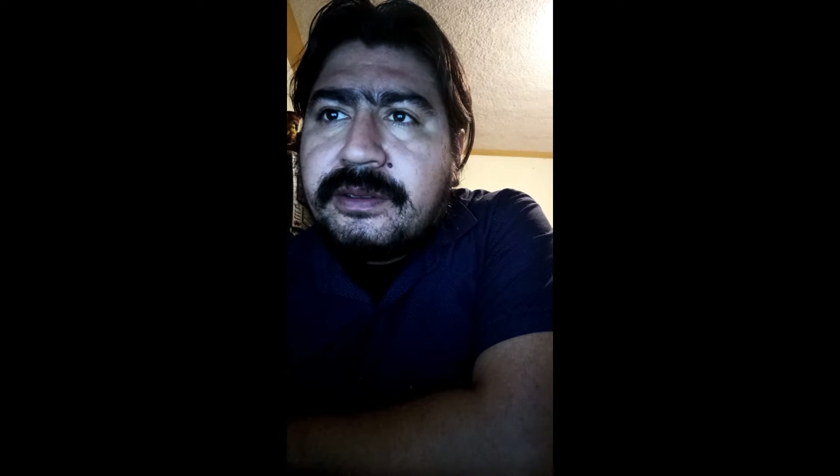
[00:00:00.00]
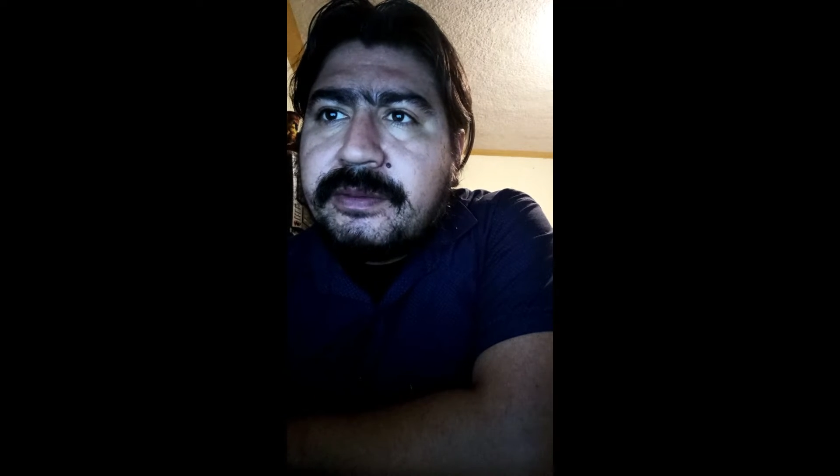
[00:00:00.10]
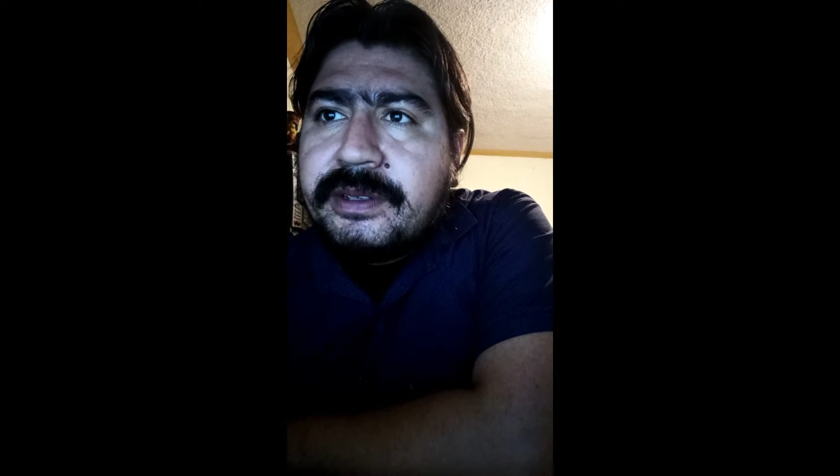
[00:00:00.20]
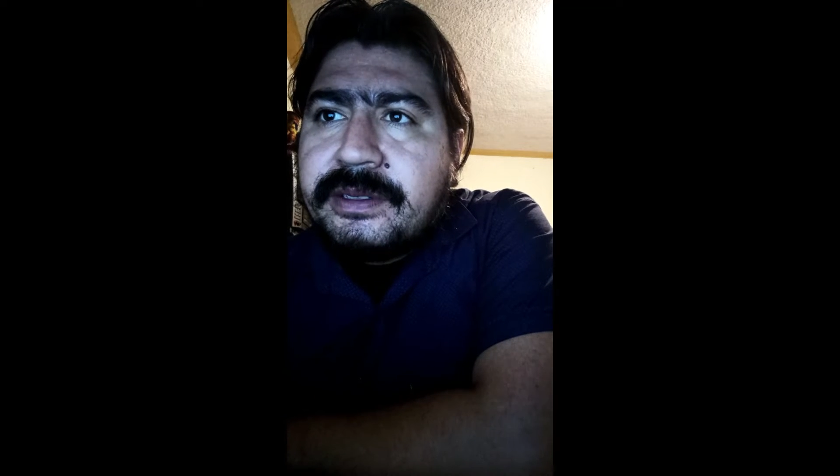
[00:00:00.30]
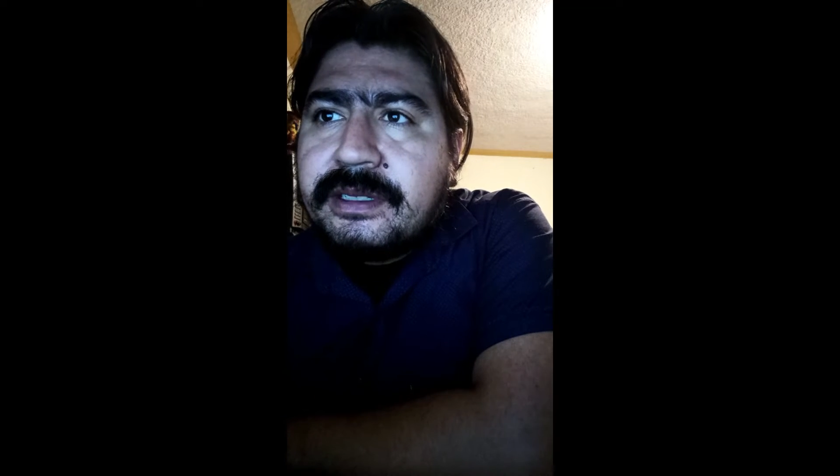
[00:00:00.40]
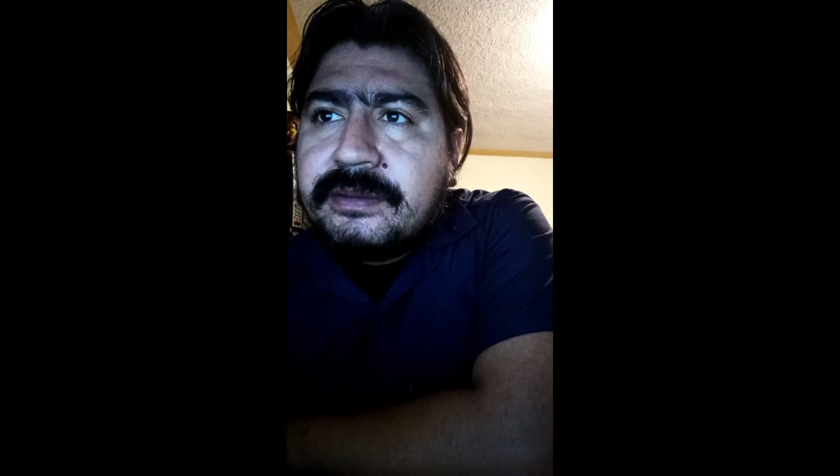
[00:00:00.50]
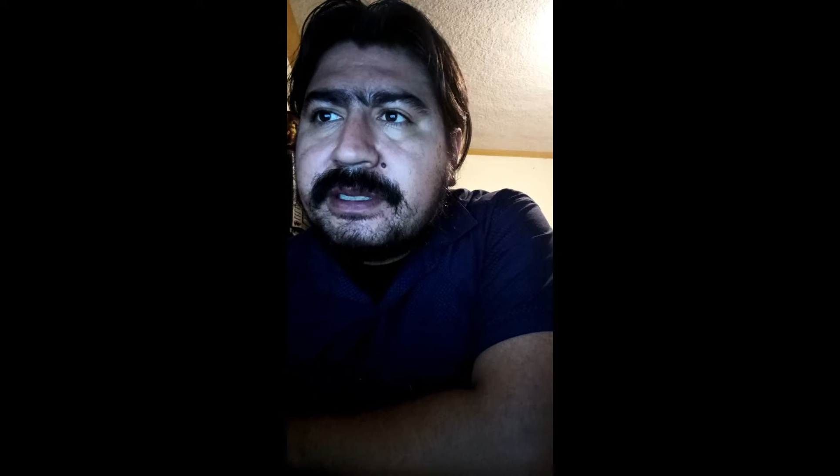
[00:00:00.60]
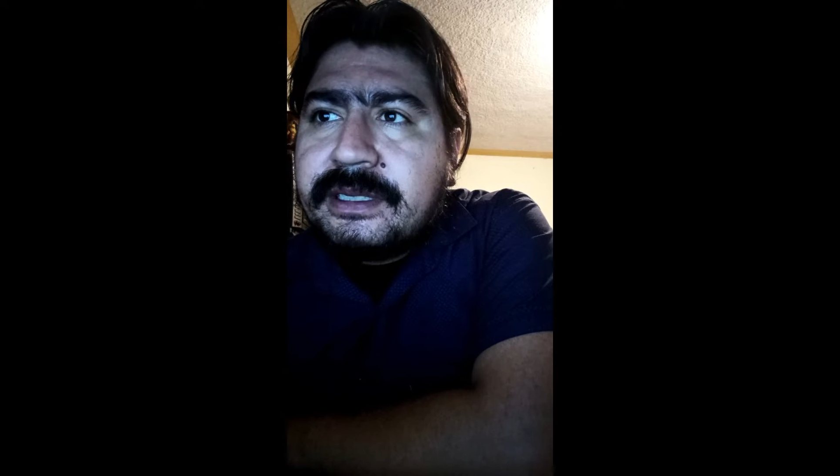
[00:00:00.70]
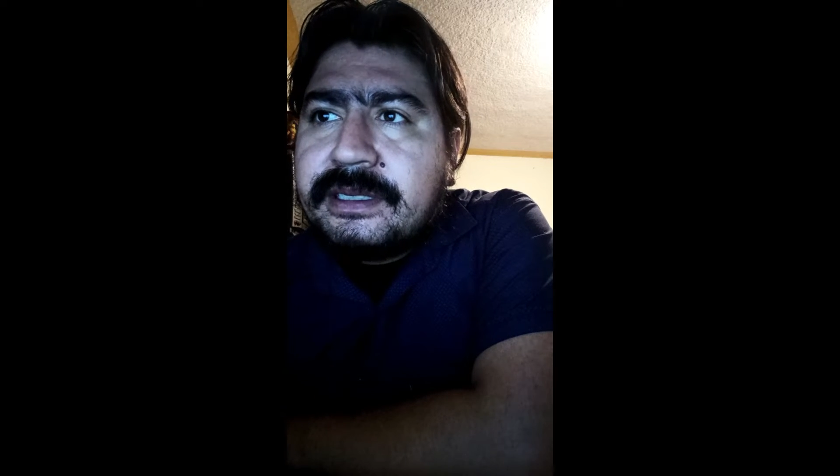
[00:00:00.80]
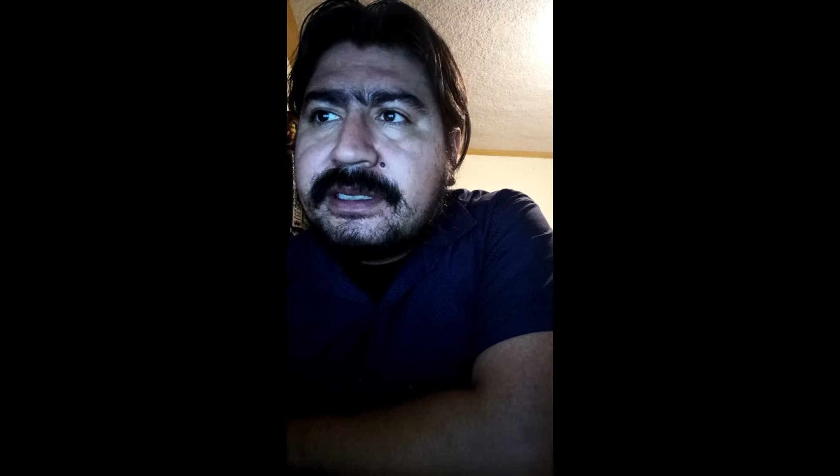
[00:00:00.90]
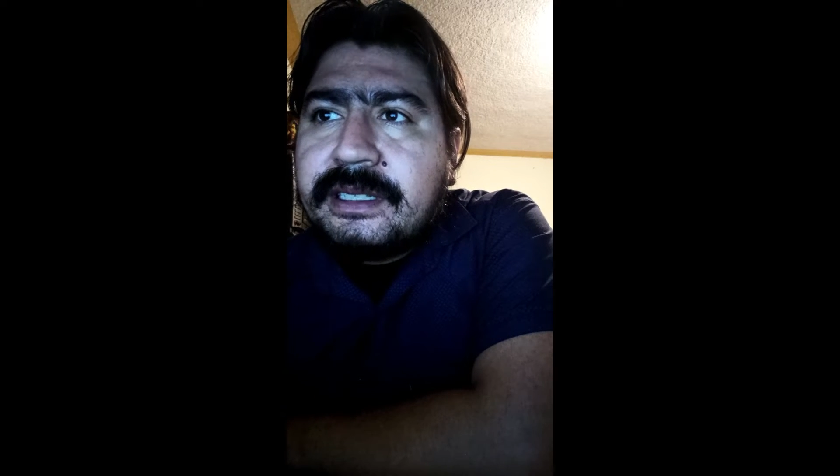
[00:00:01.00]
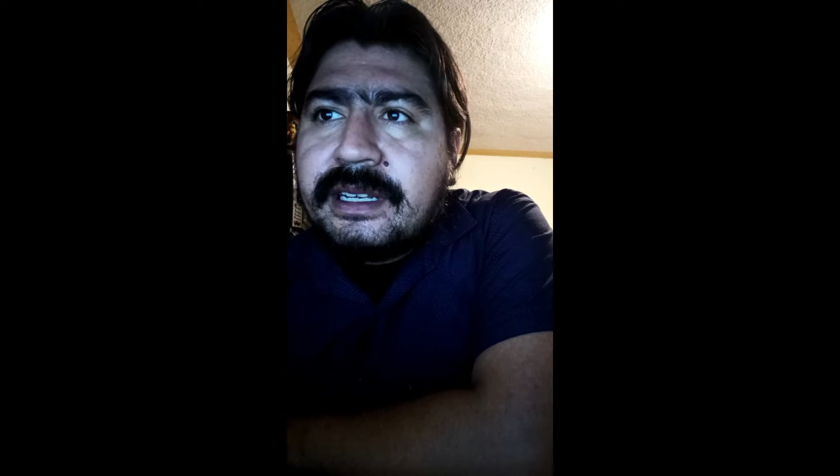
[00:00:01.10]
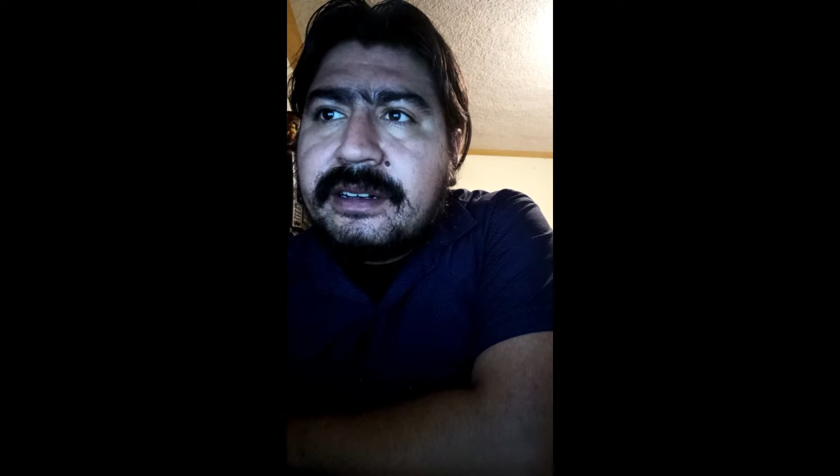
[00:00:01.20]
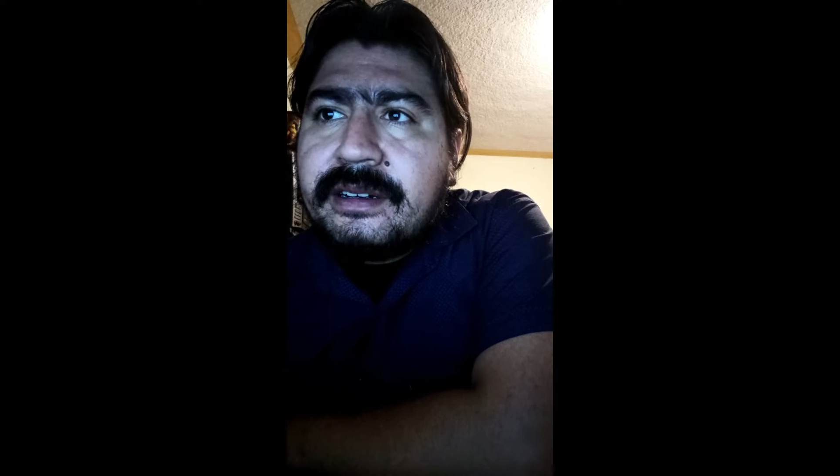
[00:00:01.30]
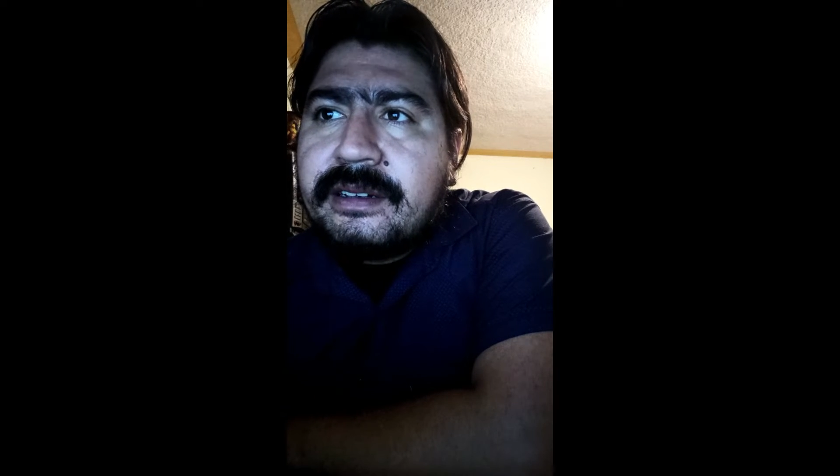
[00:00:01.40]
museums
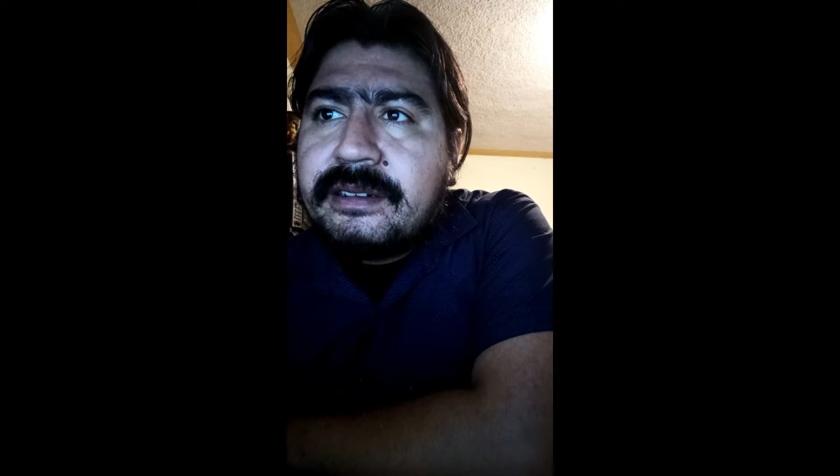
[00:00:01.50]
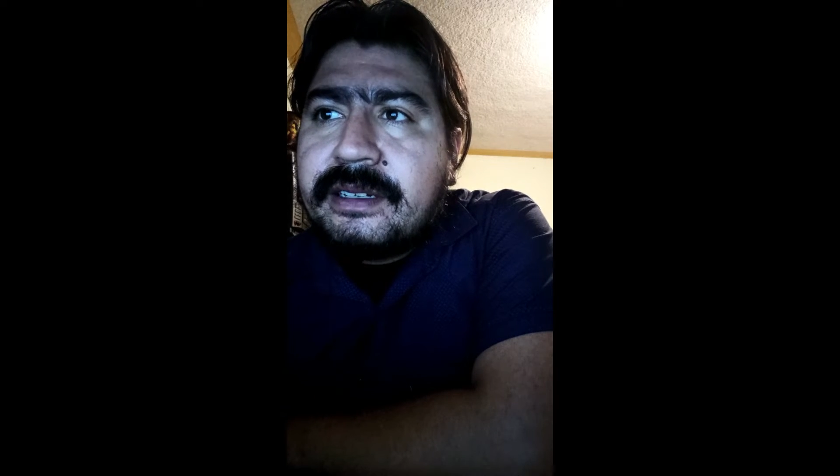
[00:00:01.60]
there